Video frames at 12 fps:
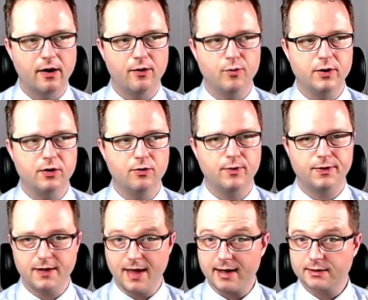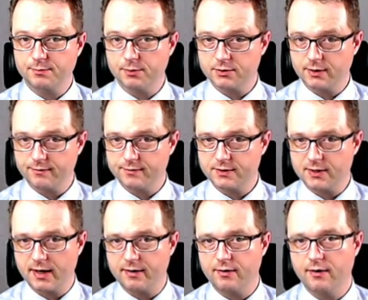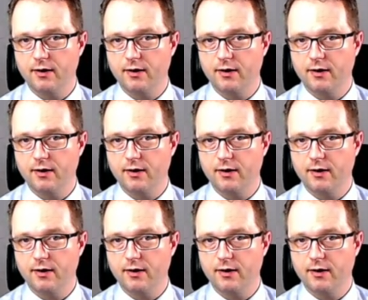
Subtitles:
We know what the experts have said.